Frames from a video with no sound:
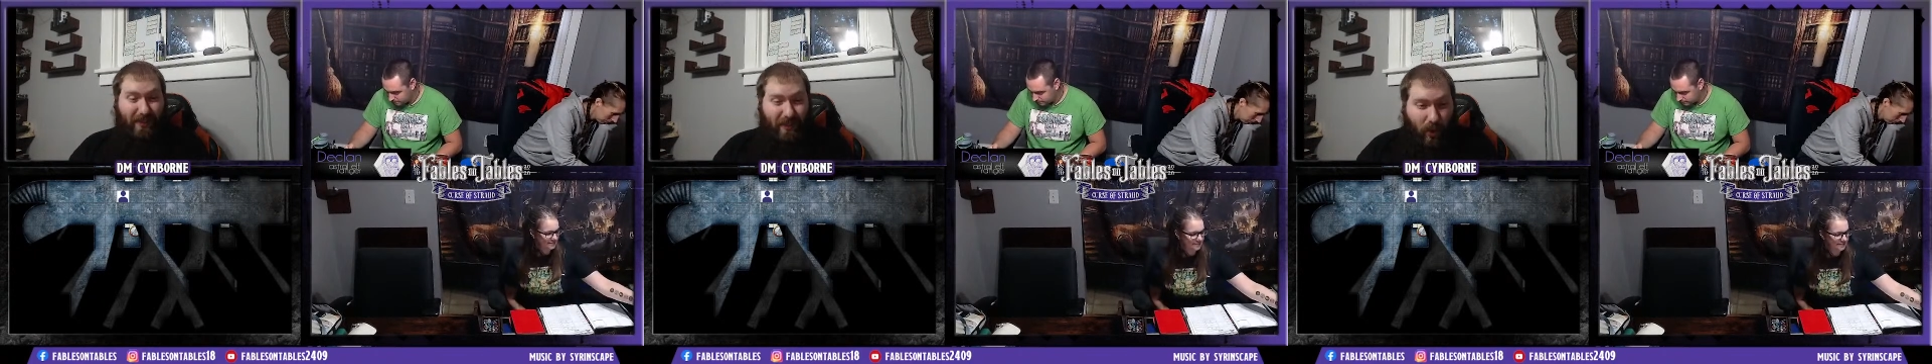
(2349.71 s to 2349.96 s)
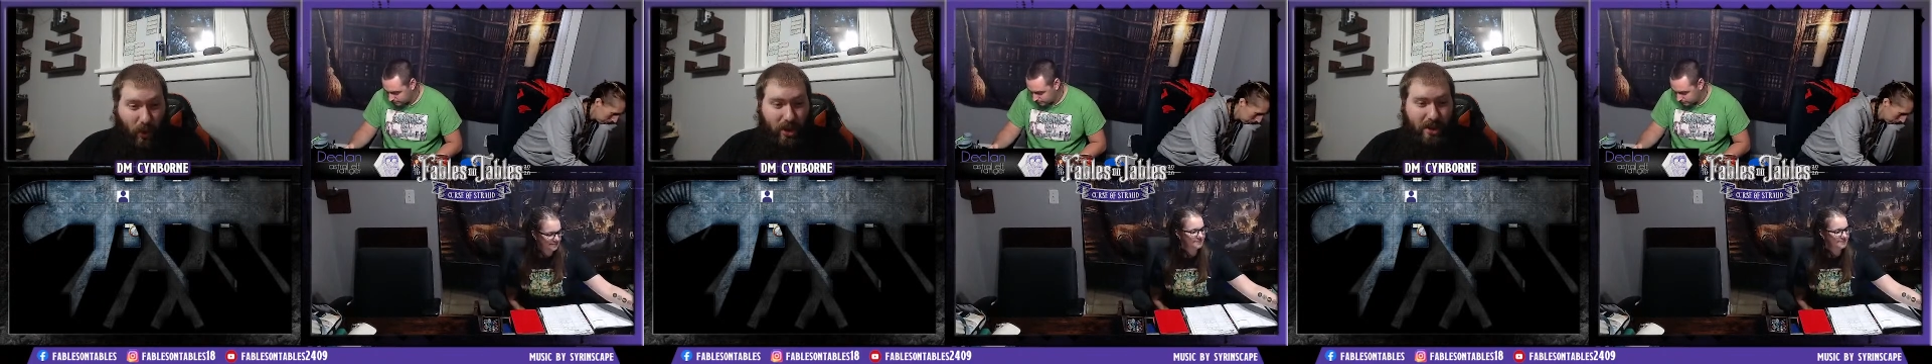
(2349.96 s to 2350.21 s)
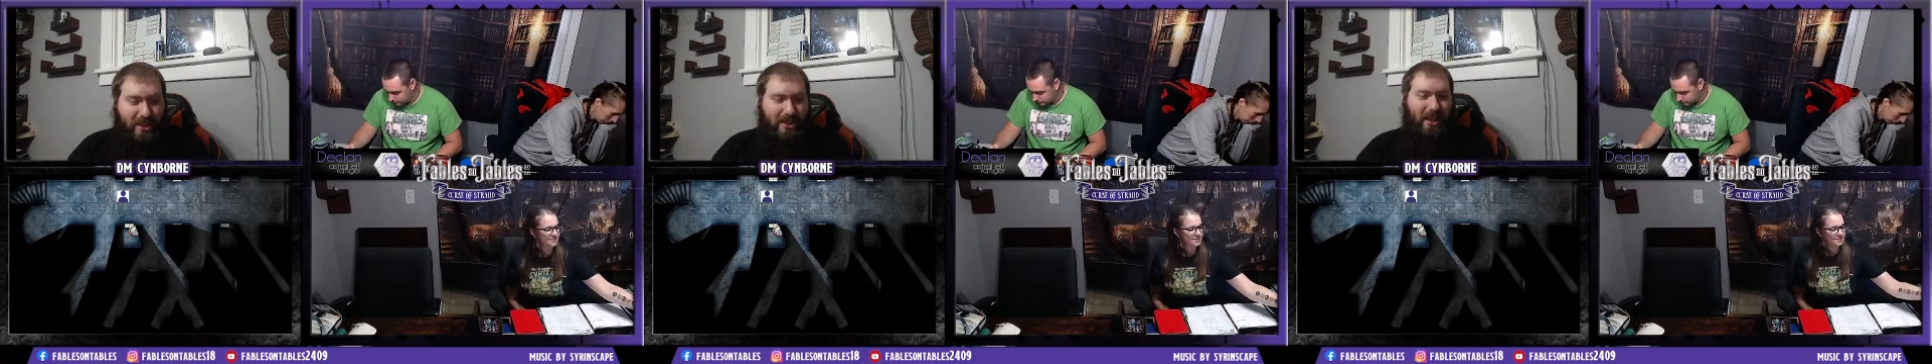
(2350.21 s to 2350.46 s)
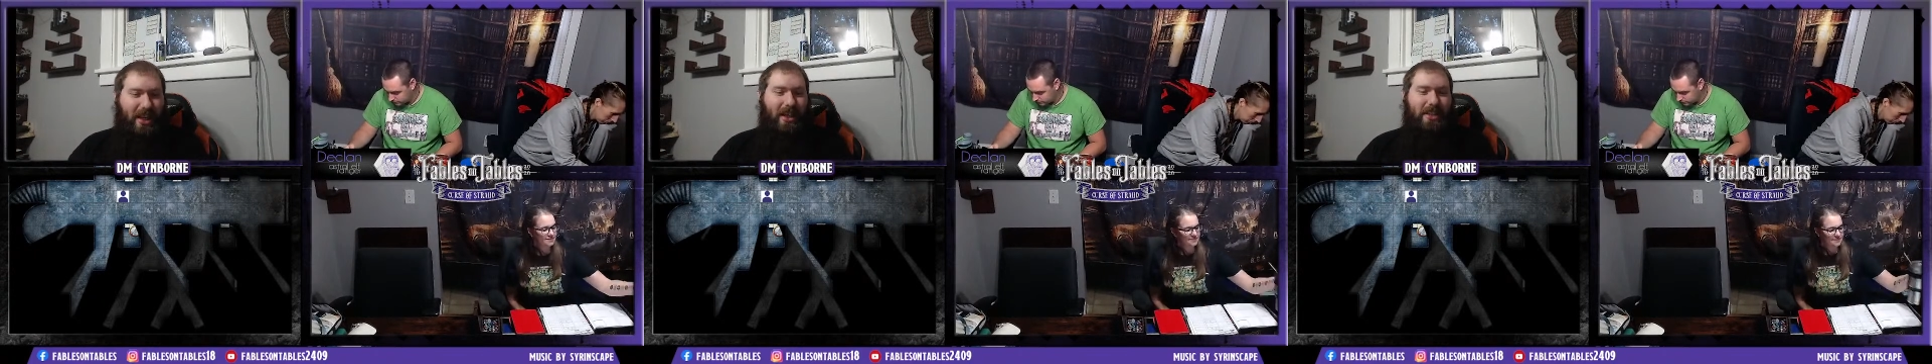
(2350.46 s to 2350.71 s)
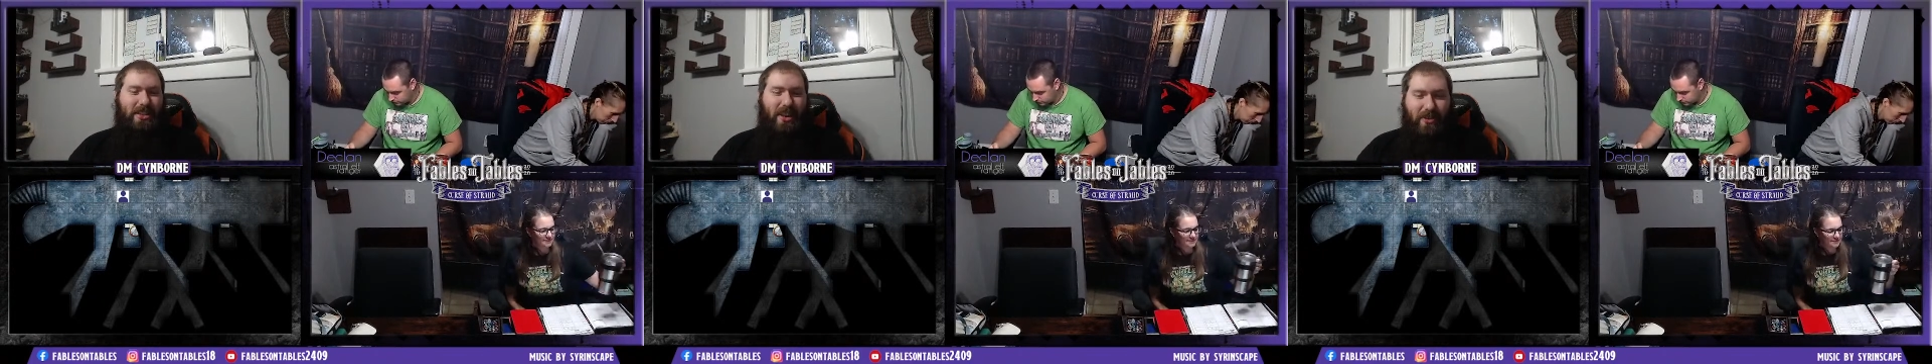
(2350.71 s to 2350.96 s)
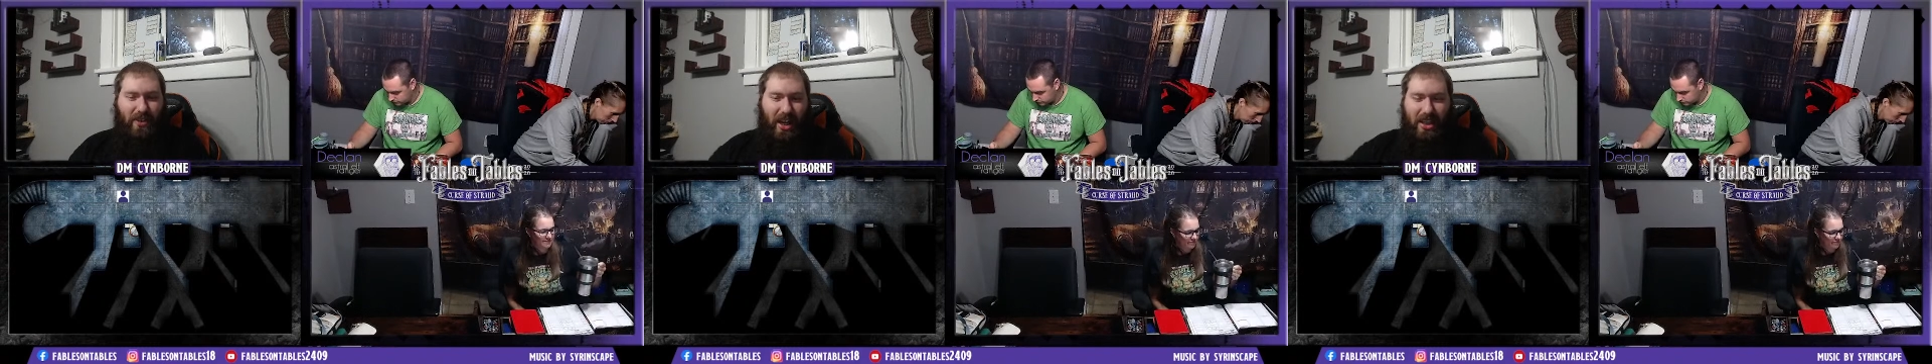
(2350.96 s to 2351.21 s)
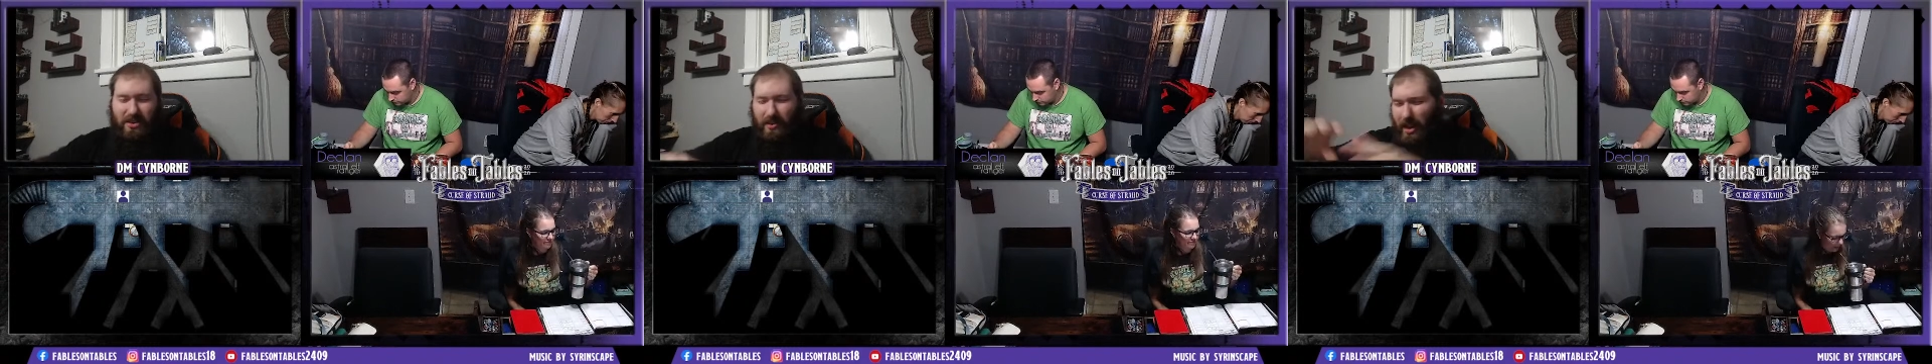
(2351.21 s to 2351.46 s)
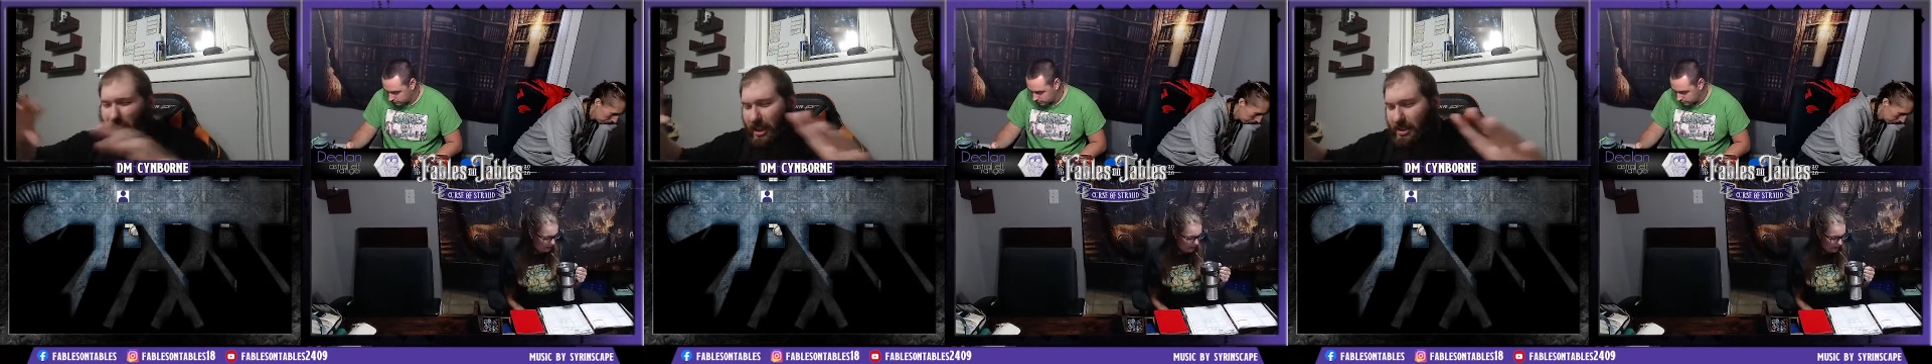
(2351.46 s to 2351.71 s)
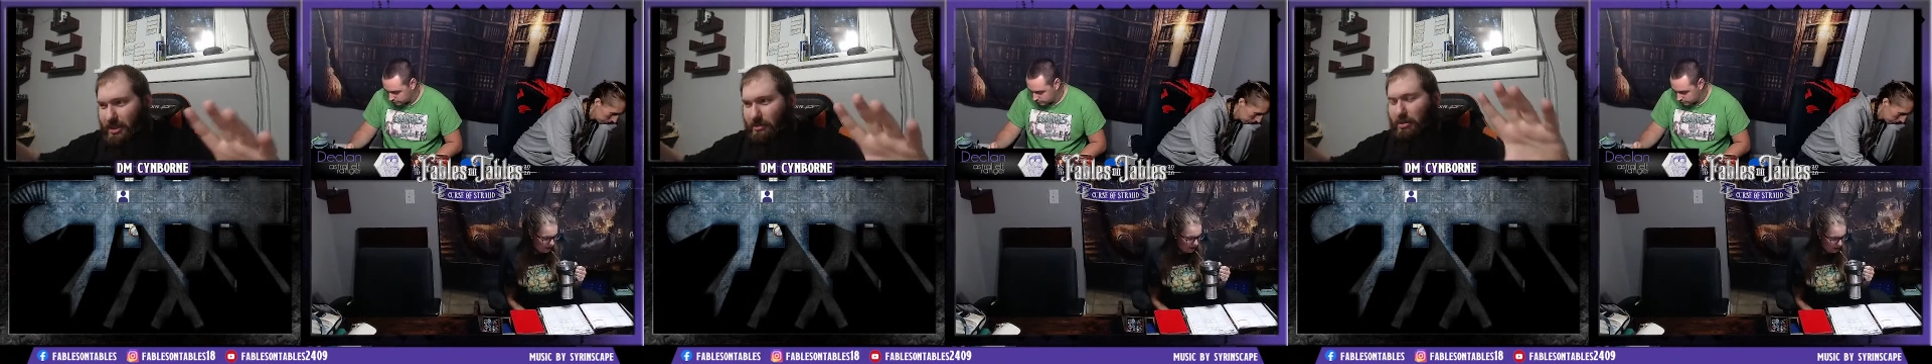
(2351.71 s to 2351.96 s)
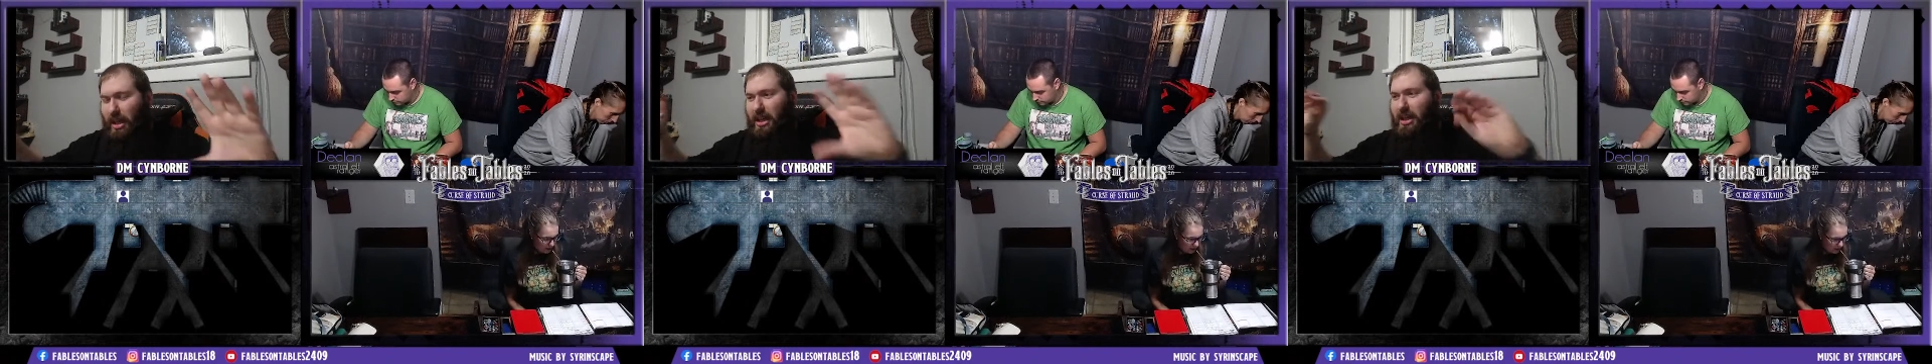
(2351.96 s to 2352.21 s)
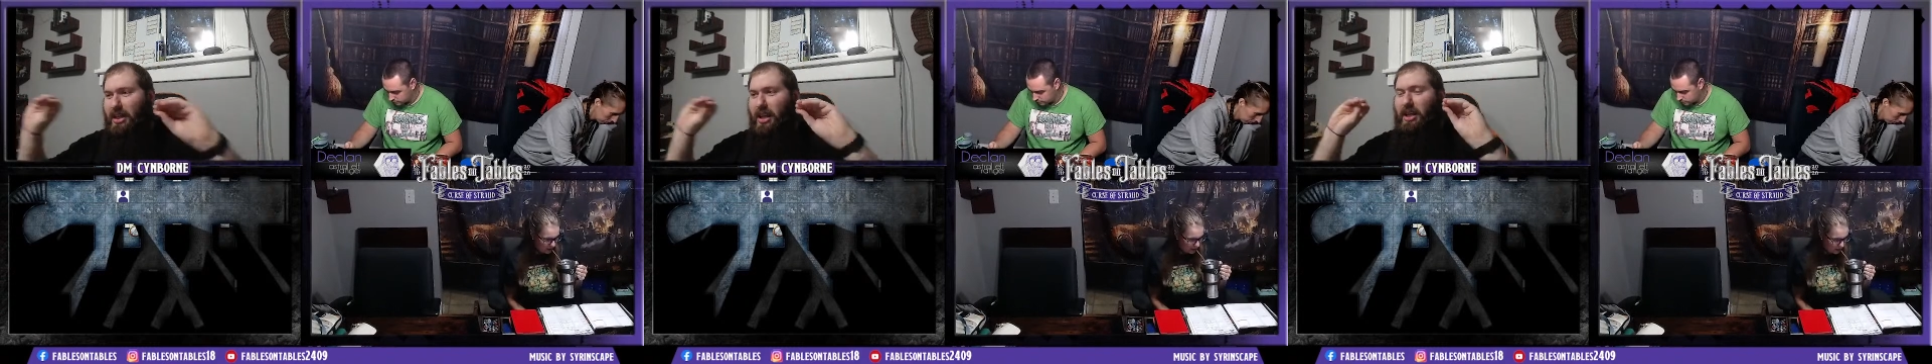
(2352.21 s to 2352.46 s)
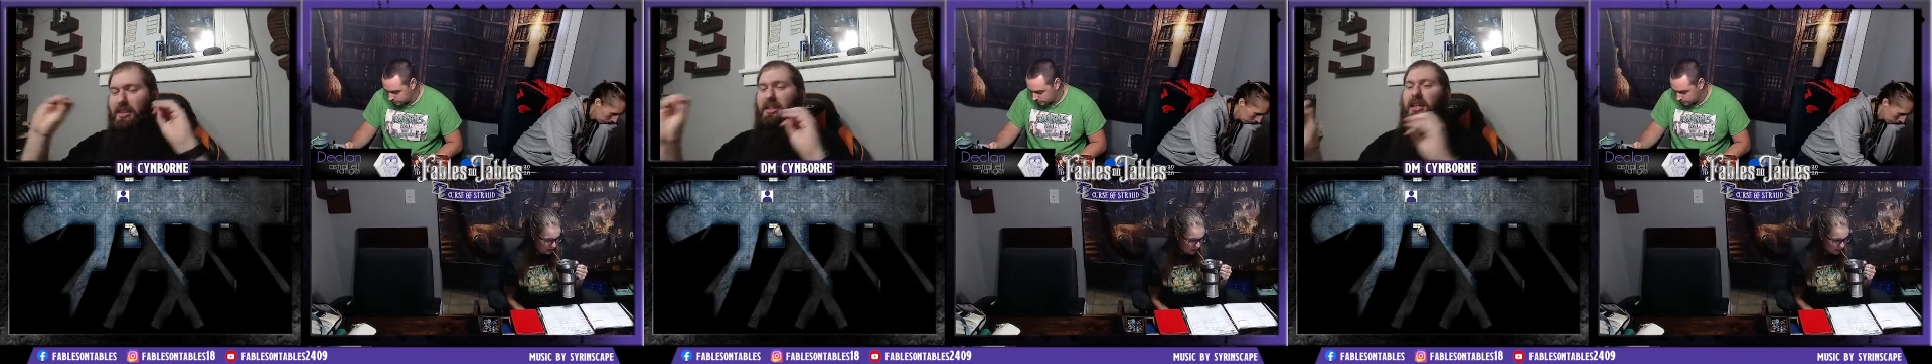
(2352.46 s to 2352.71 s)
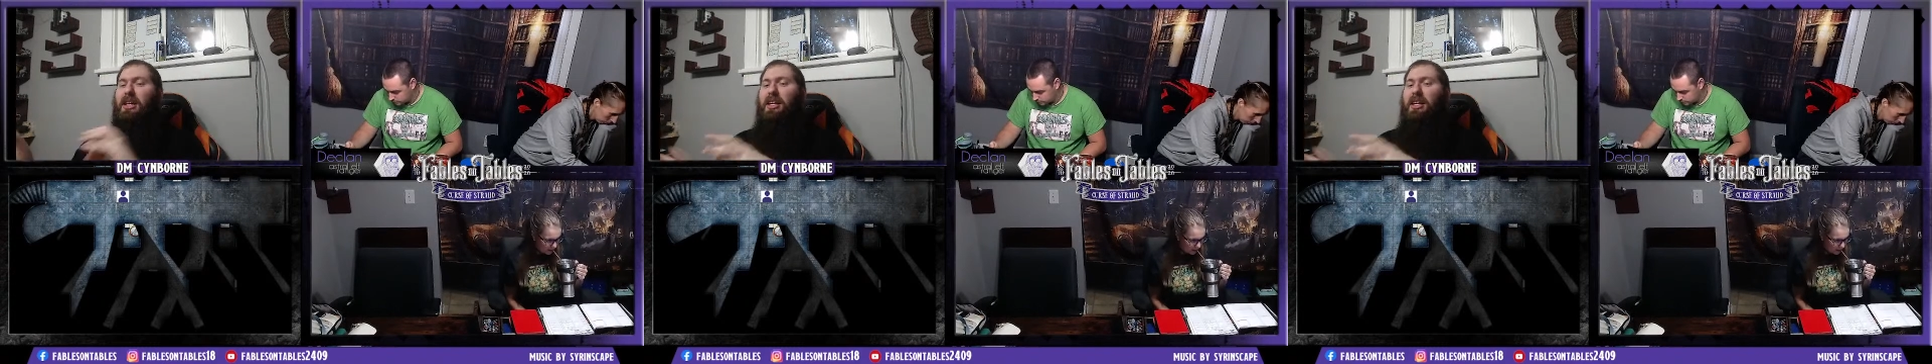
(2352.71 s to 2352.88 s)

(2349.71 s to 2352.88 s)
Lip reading: 4 seconds. A flash of light, a blinding light,